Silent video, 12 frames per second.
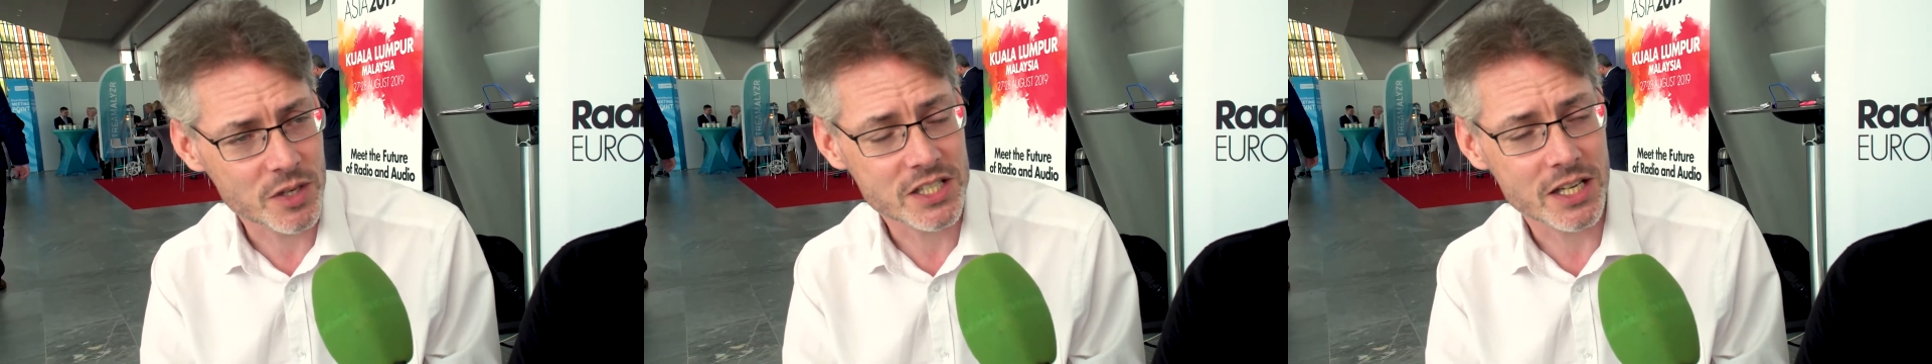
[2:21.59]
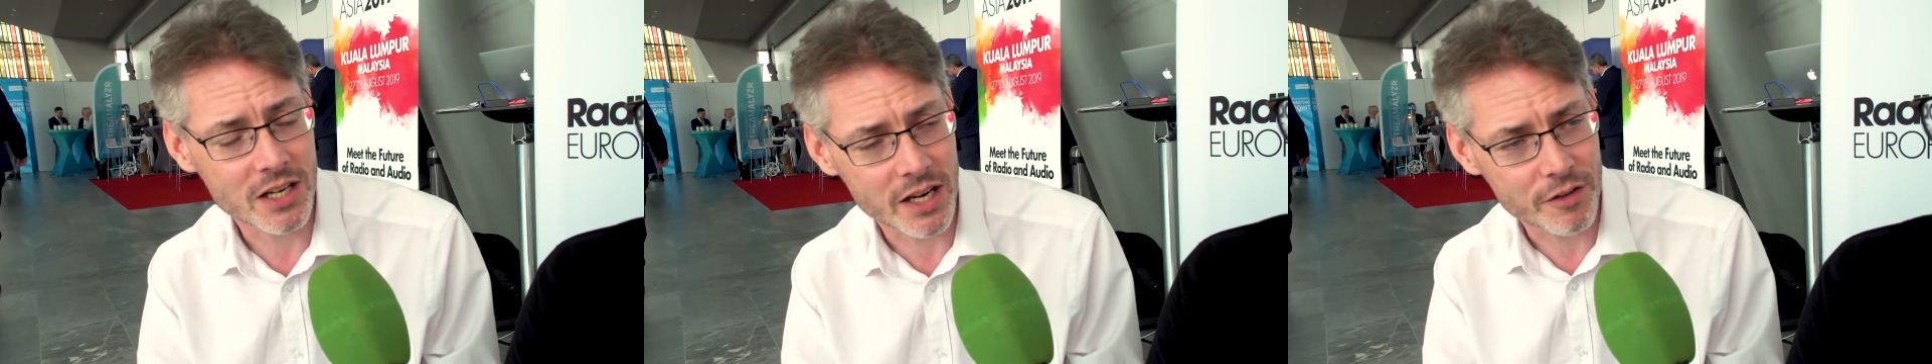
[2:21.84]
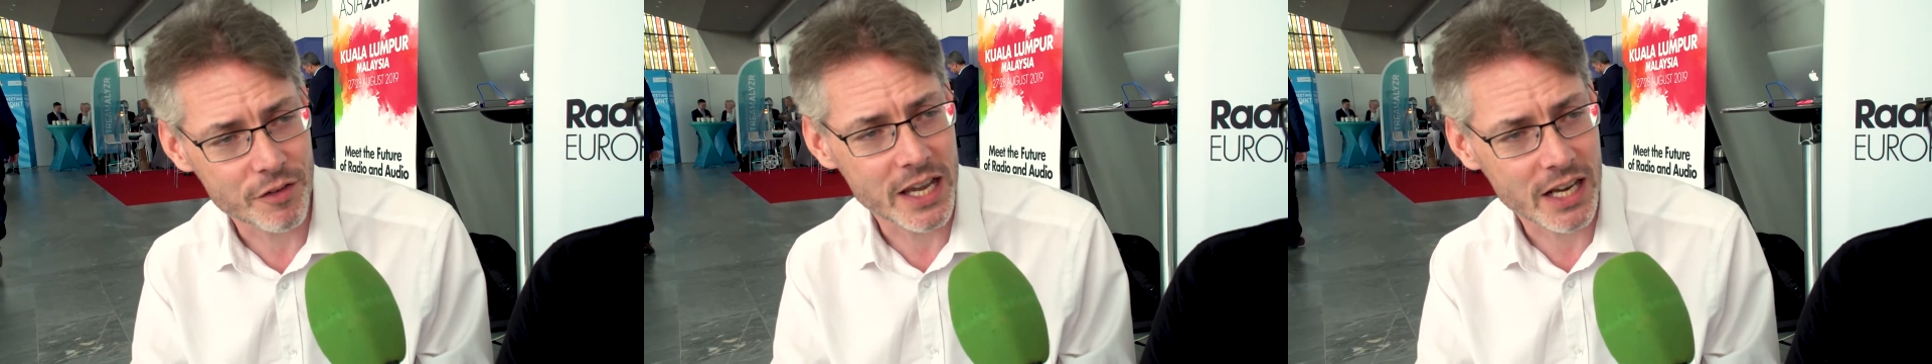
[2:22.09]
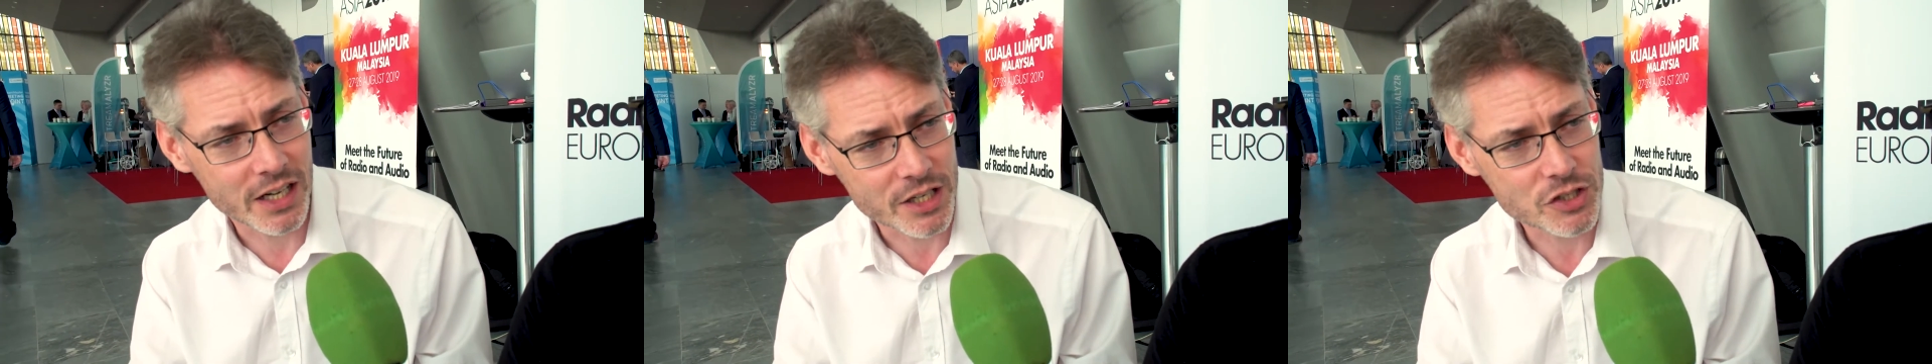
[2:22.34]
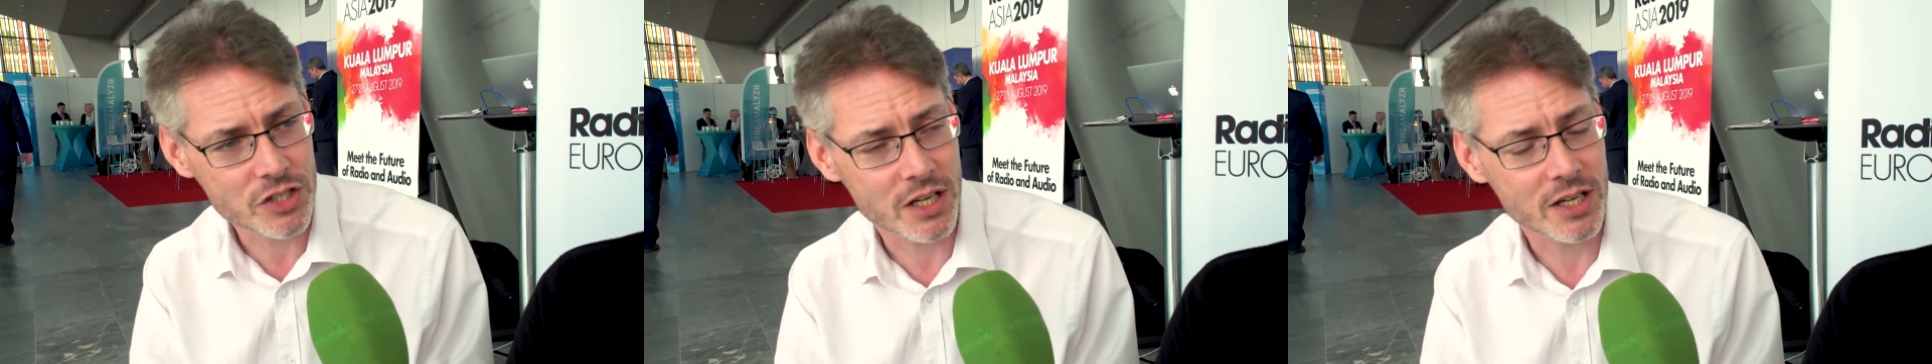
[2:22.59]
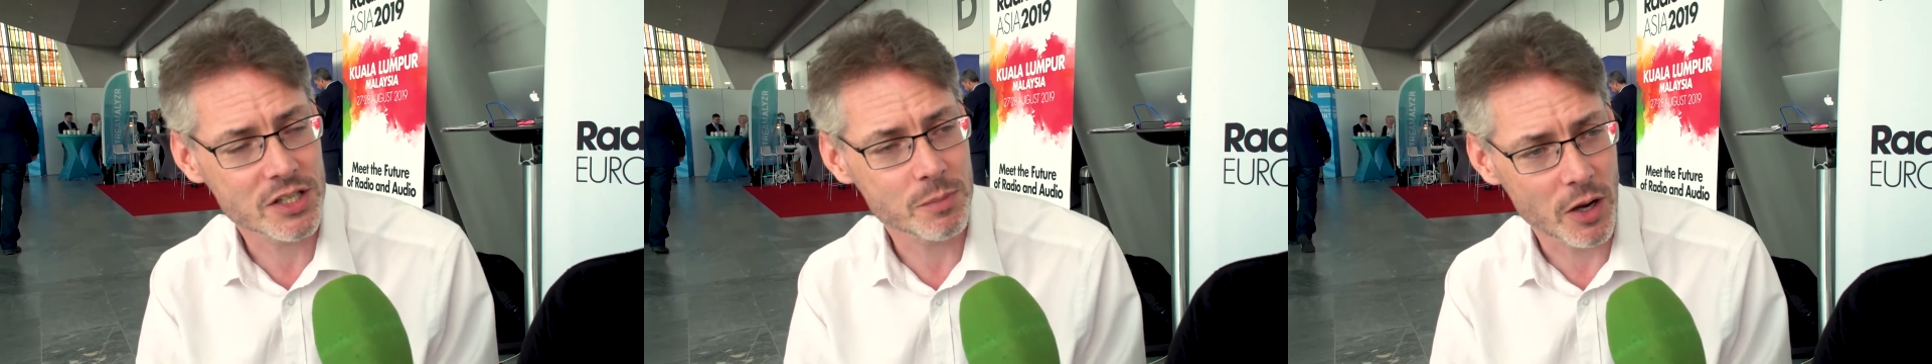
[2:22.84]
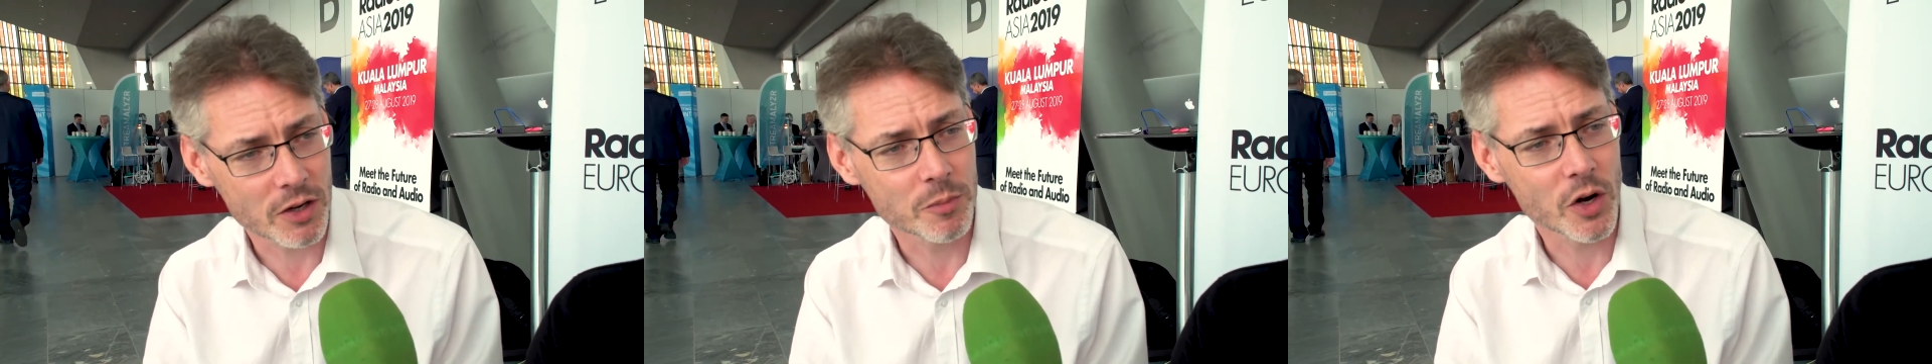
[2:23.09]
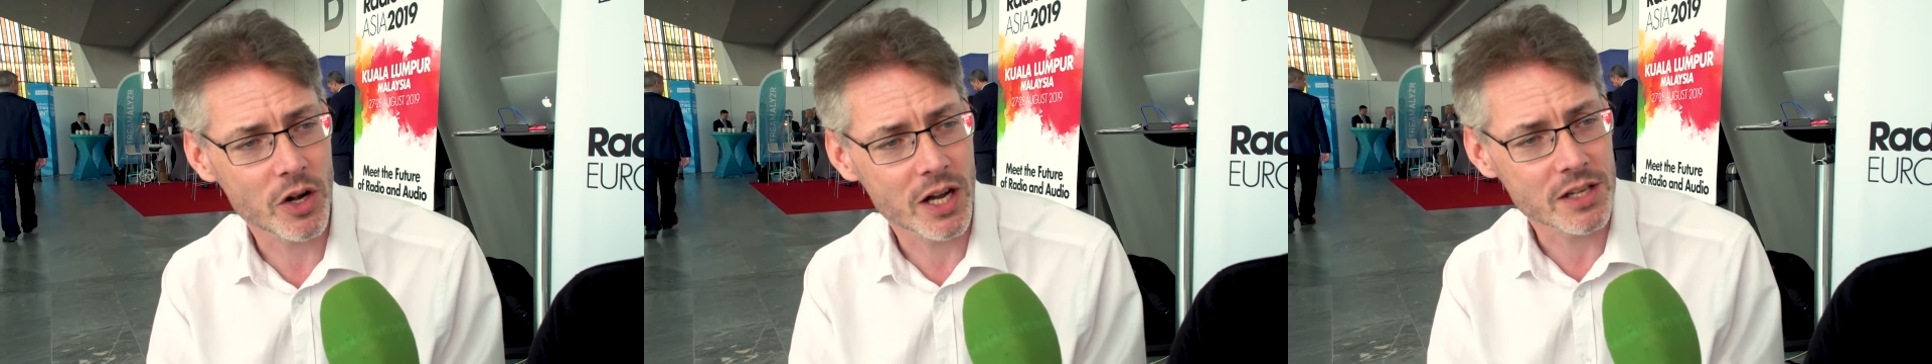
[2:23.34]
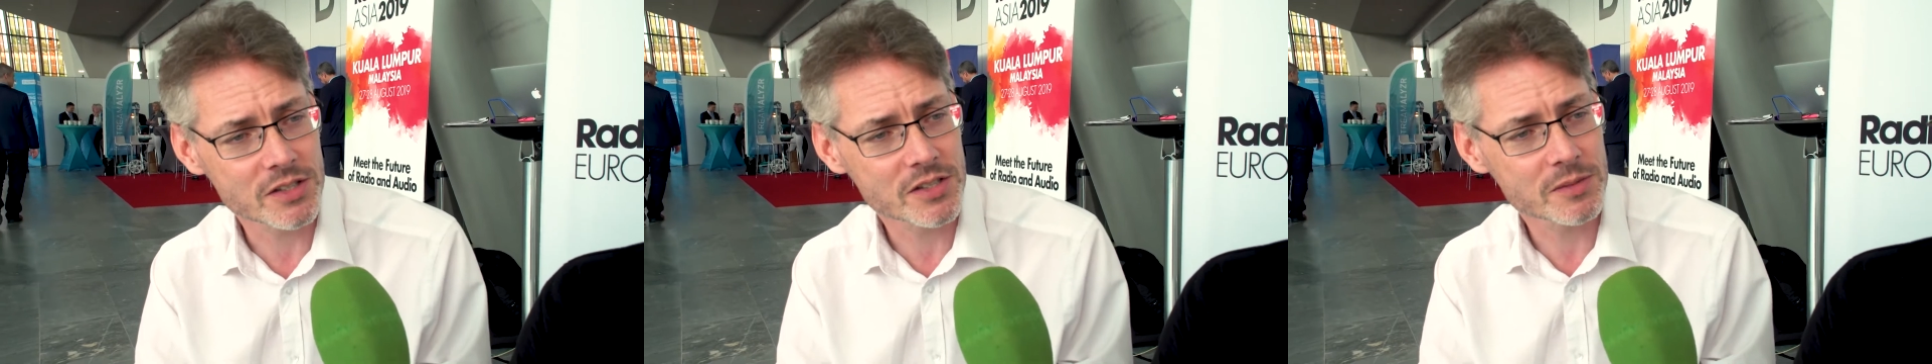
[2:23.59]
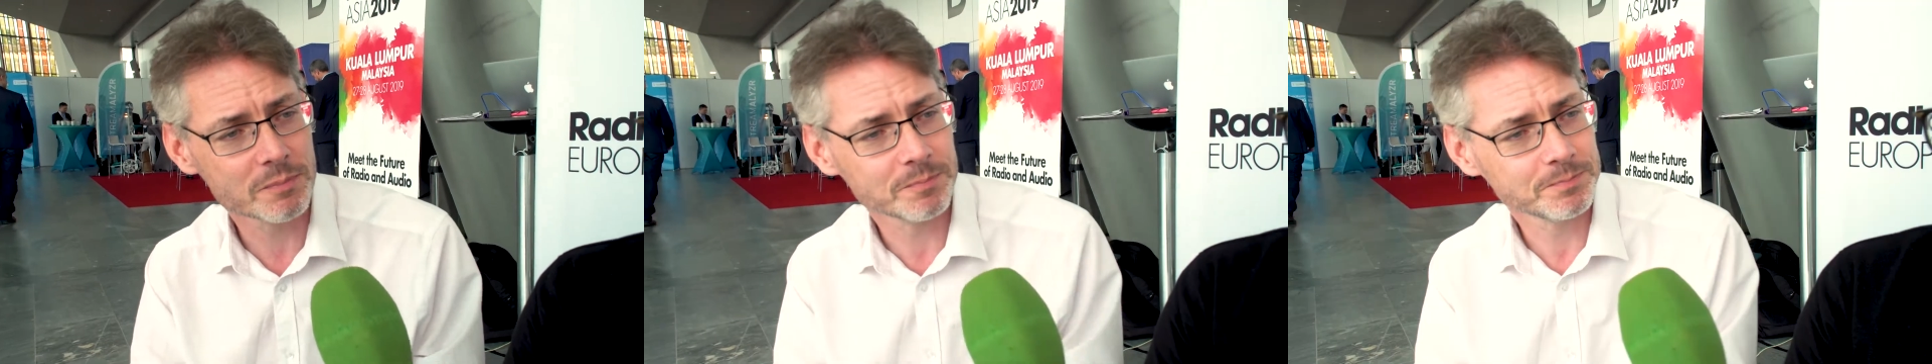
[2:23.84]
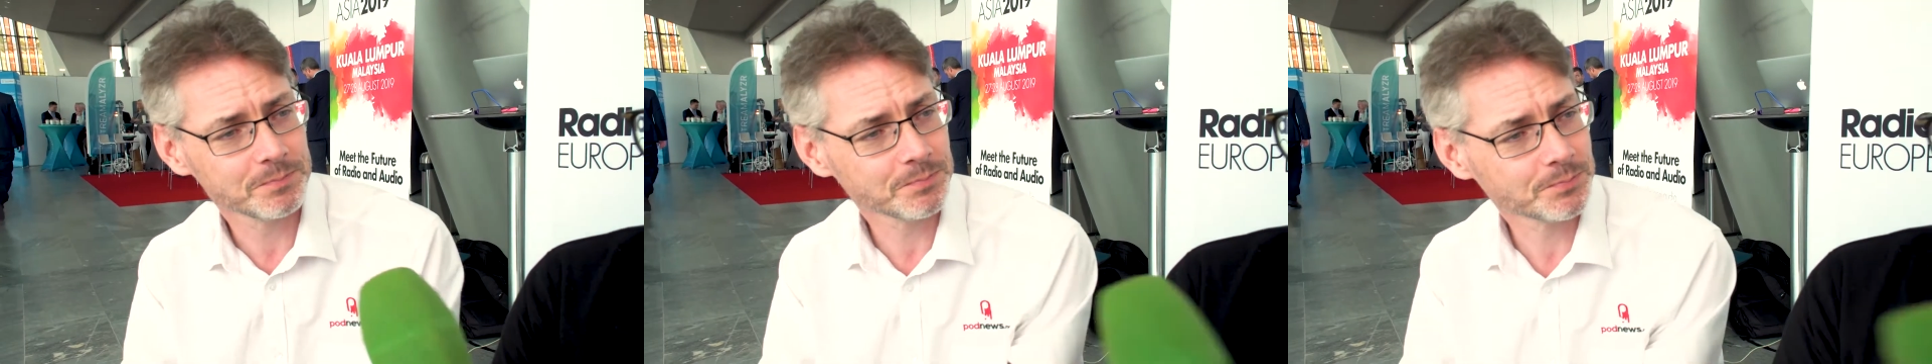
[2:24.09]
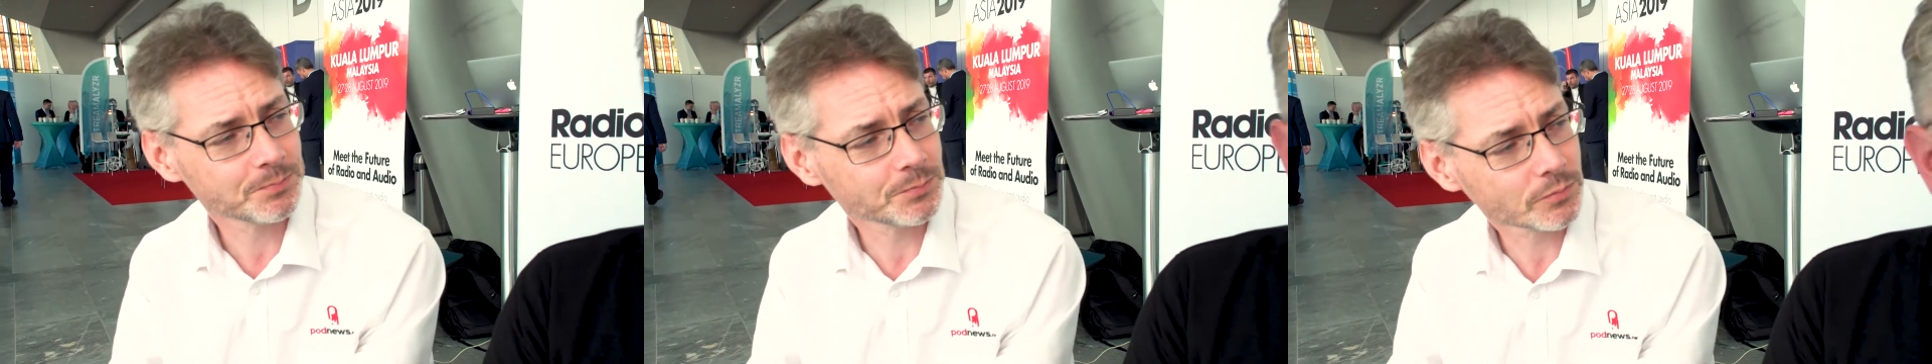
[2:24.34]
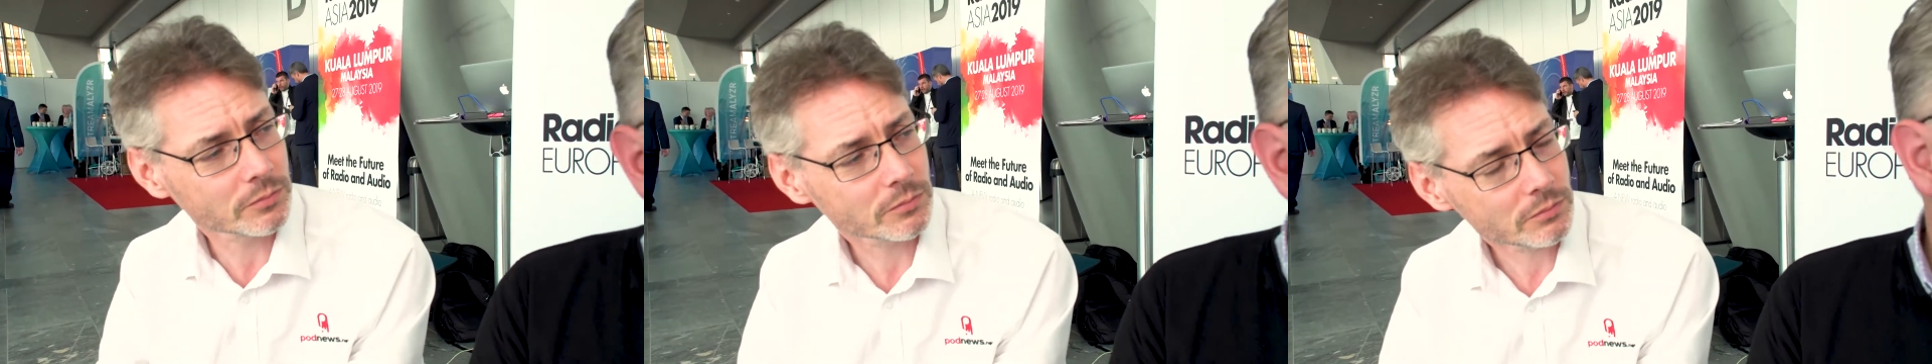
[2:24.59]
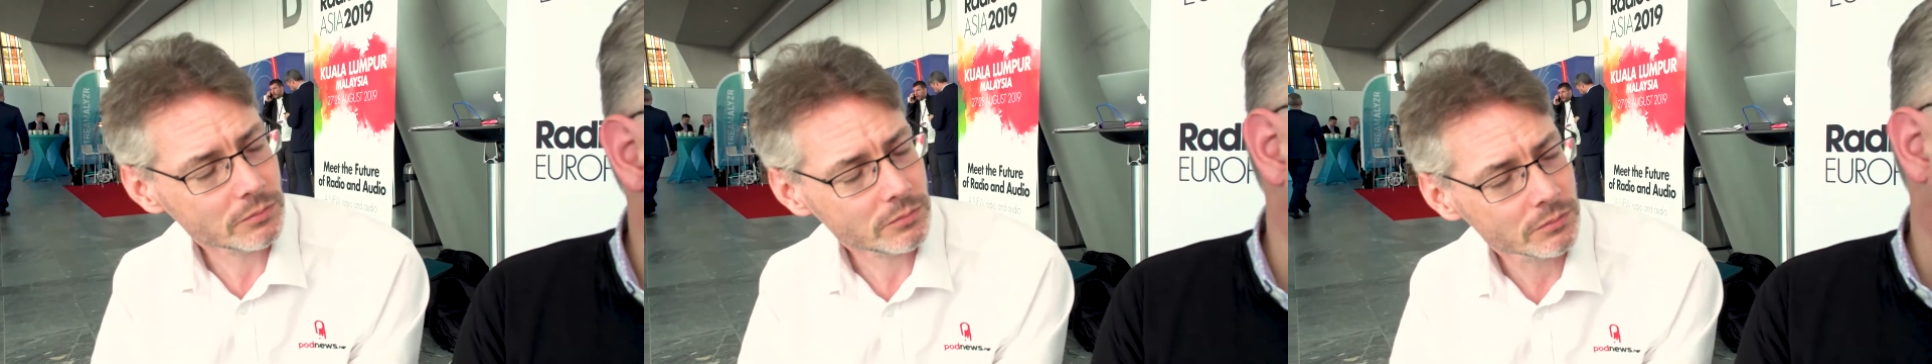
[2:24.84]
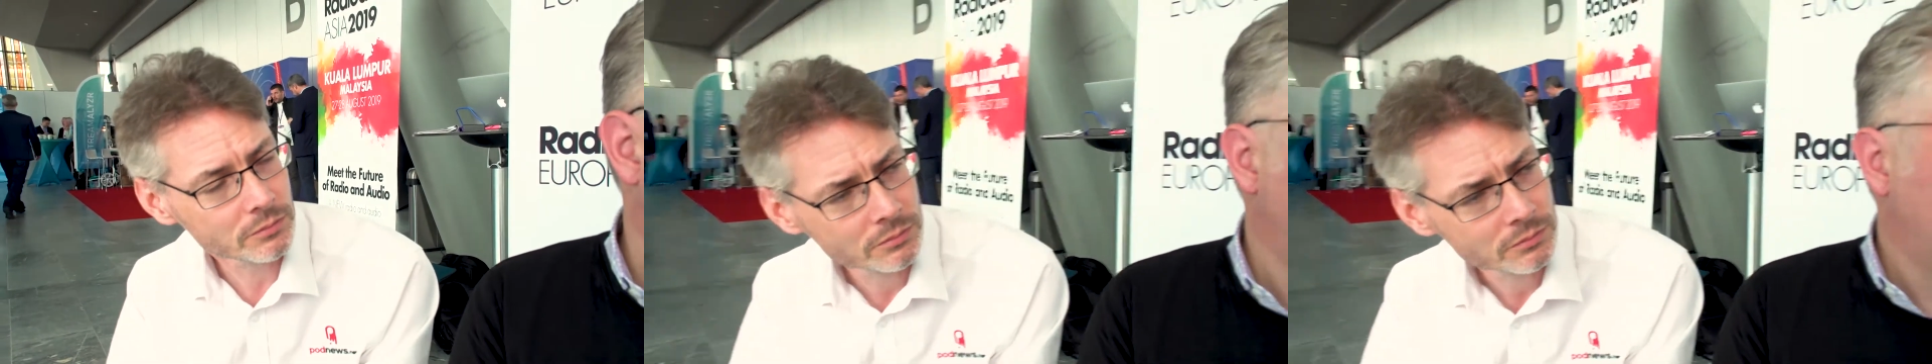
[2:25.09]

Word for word: particularly for English spoken podcasts. Finally, let's